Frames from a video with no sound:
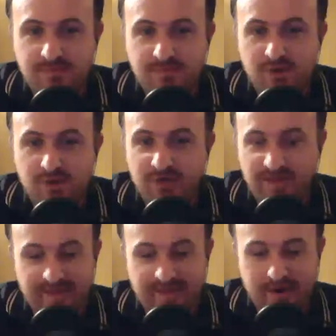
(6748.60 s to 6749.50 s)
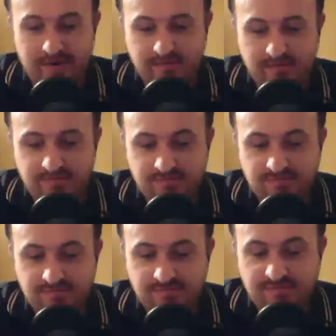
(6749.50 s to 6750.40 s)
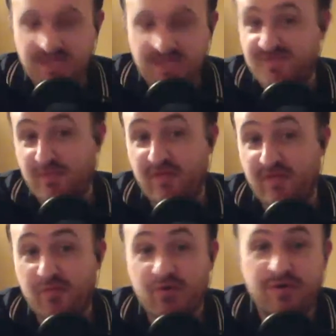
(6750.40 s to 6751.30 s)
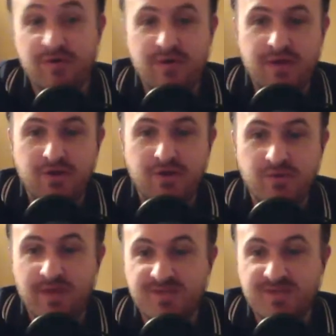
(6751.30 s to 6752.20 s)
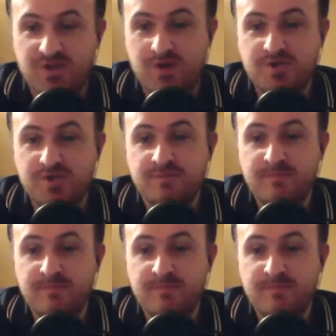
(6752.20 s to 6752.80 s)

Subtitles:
Mull of Kintyre, but he's from Liverpool. I don't know, would that be Scottish?